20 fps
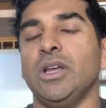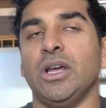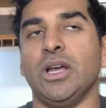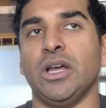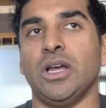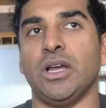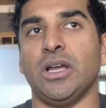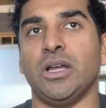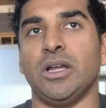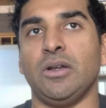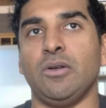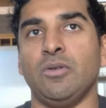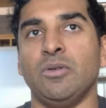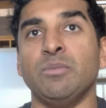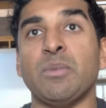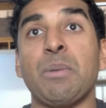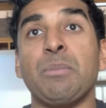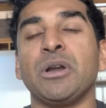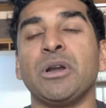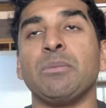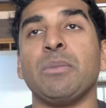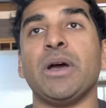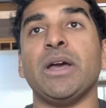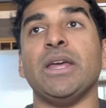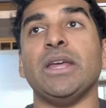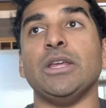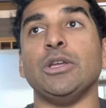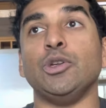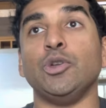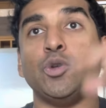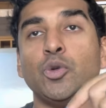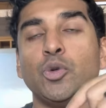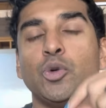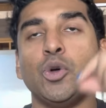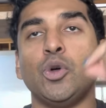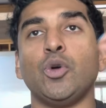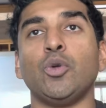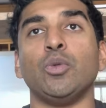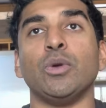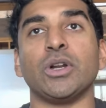remembering my
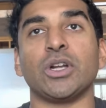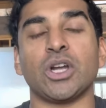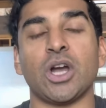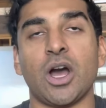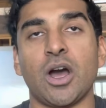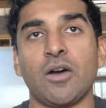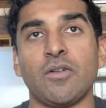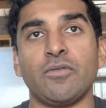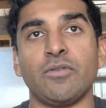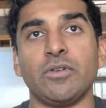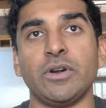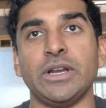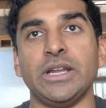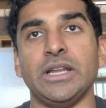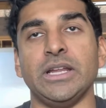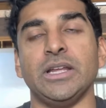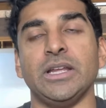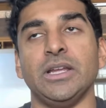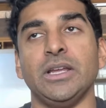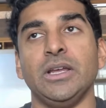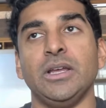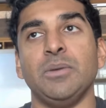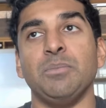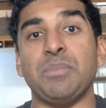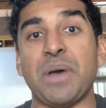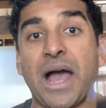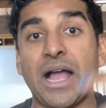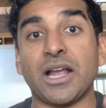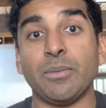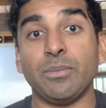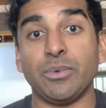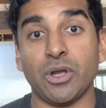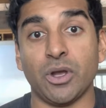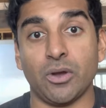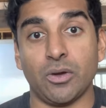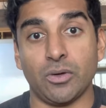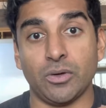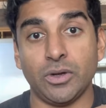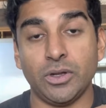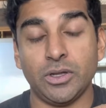Google recovery backup
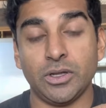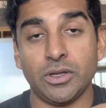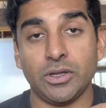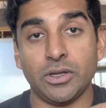code